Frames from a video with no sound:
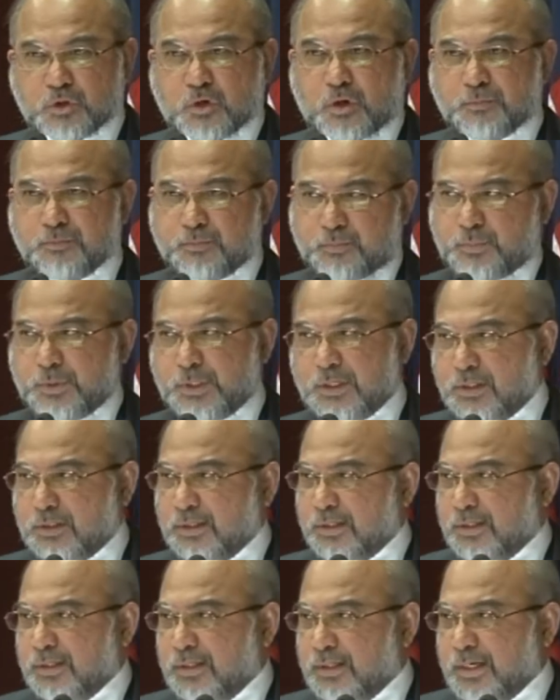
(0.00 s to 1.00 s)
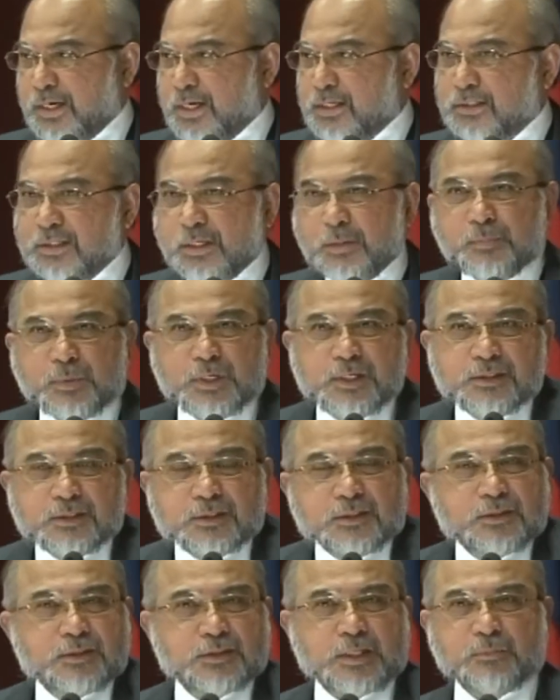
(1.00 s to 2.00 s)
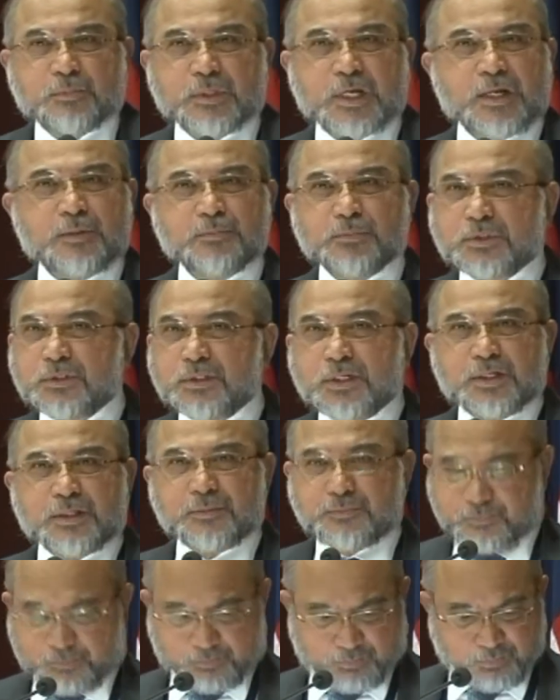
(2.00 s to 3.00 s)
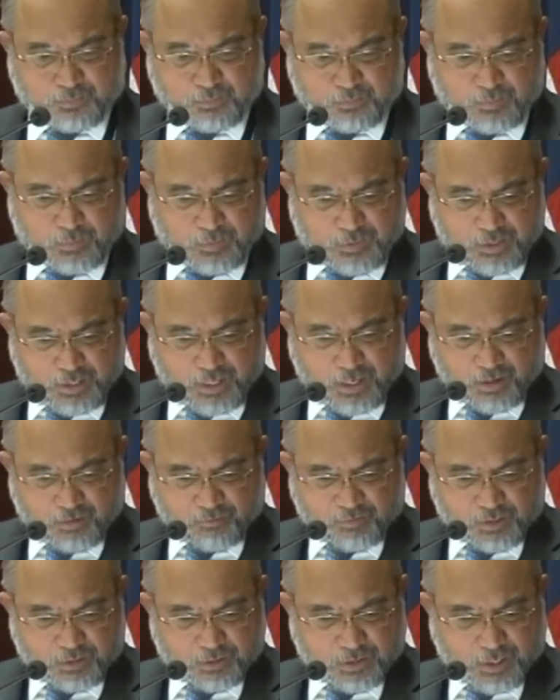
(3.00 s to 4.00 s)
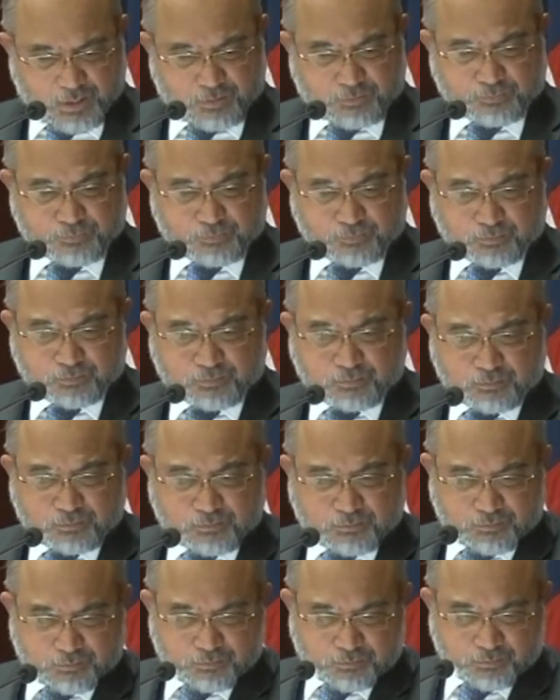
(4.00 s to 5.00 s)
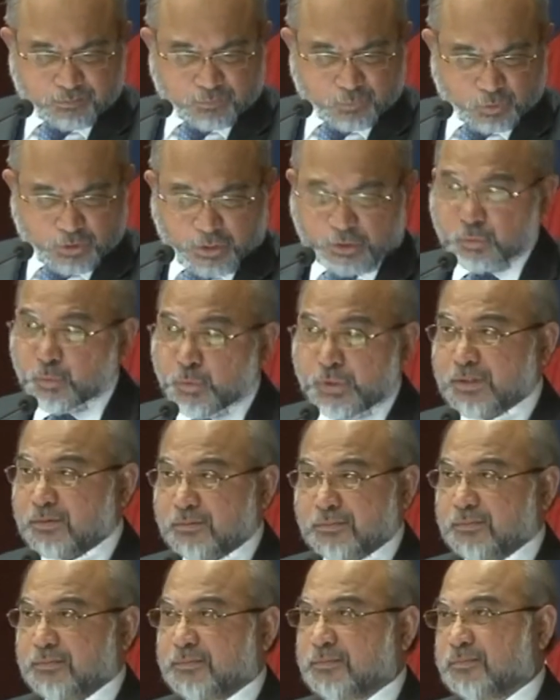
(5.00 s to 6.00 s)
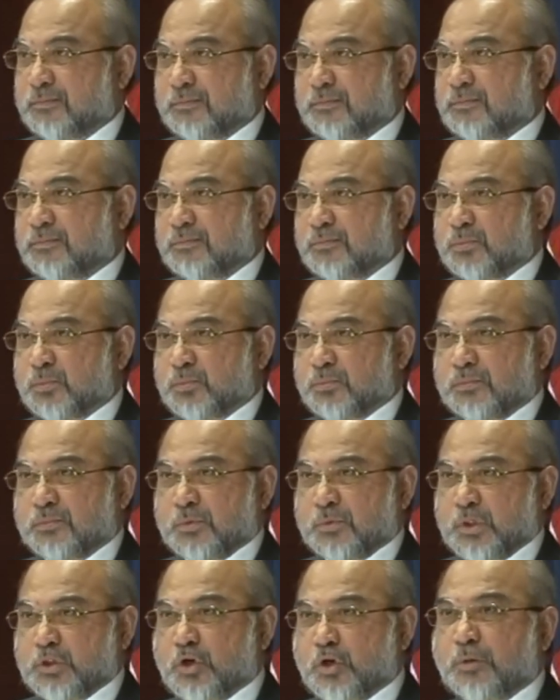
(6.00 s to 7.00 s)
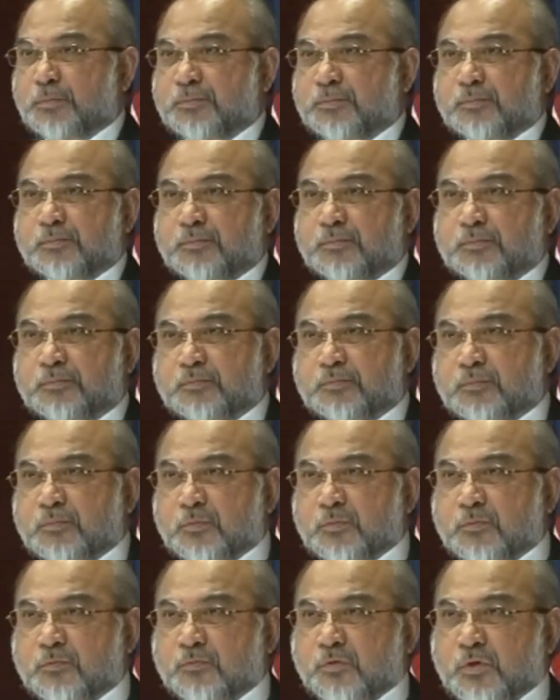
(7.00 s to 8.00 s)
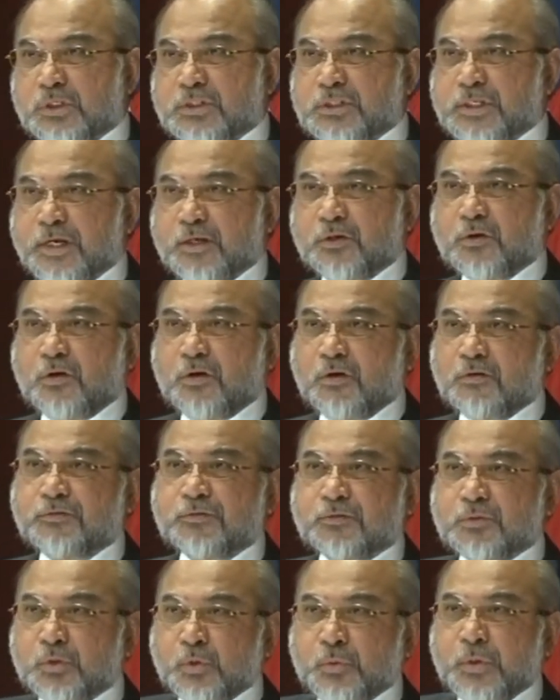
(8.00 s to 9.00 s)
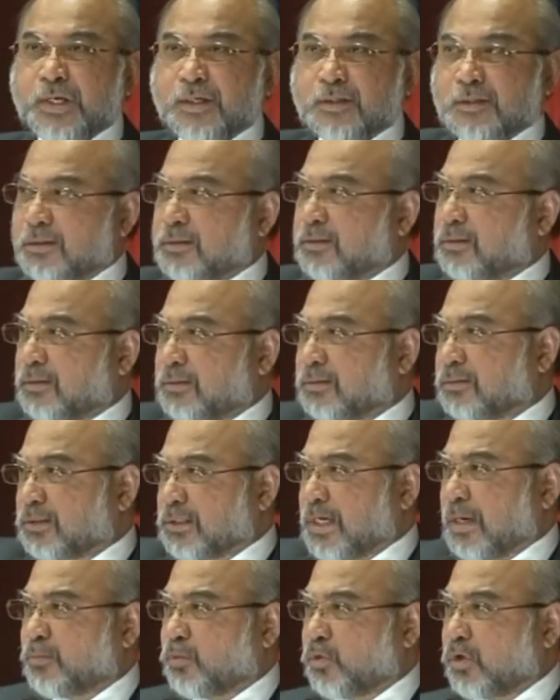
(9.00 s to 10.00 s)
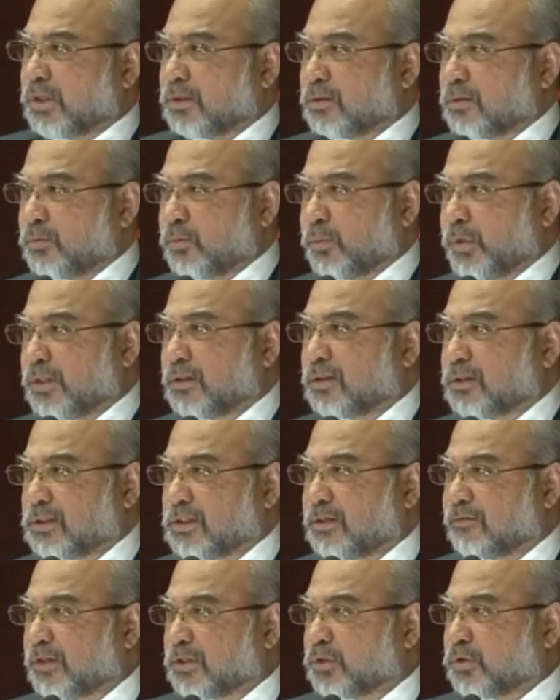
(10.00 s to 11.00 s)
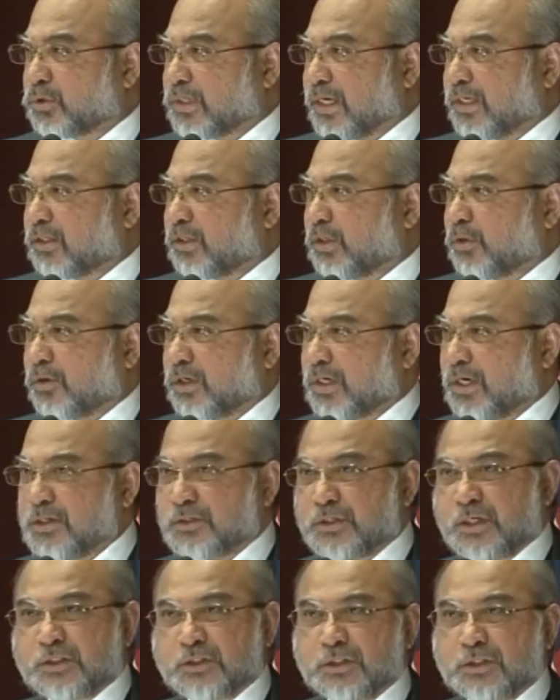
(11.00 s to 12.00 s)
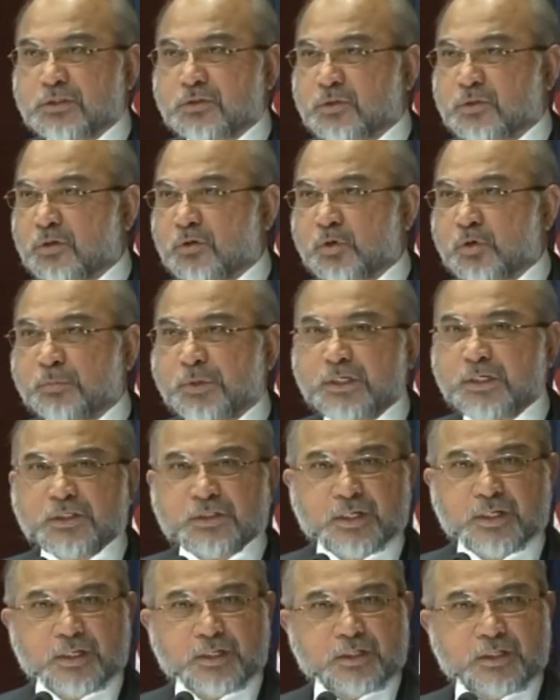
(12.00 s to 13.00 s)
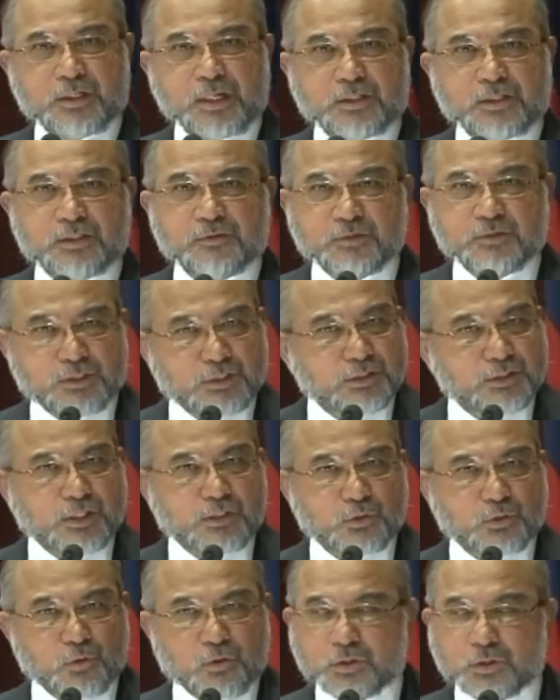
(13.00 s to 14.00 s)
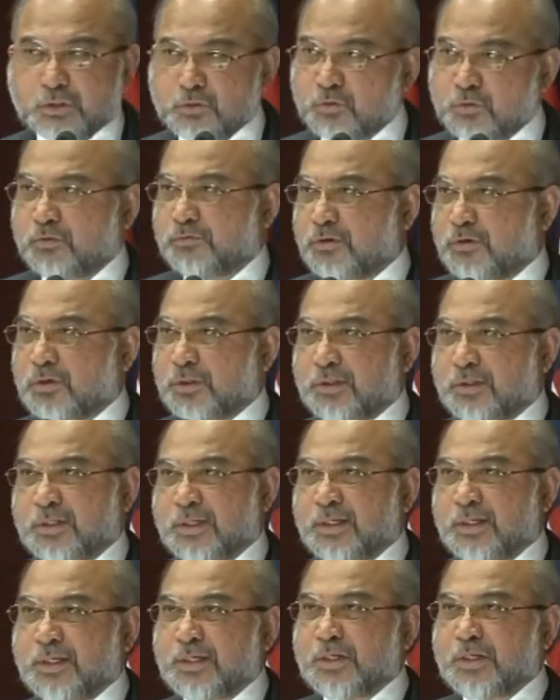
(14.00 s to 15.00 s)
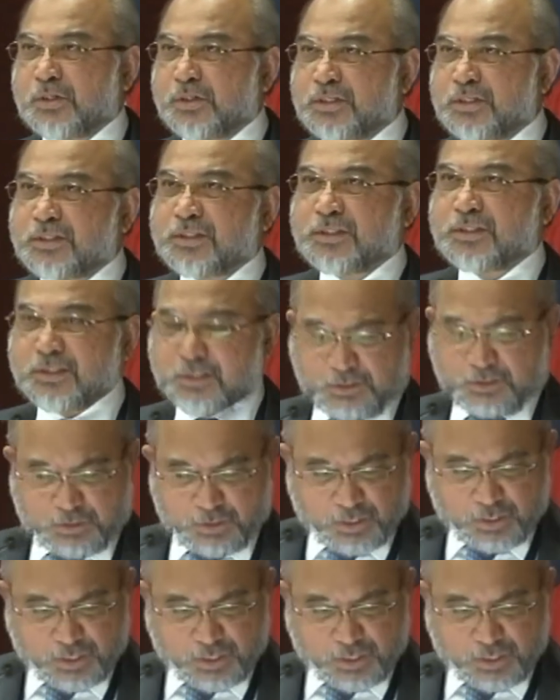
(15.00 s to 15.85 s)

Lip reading: job as they please. Sometimes they even can quit a job for the sake of doing some work with civil society organizations or humanitarian activities and so on and so forth. This is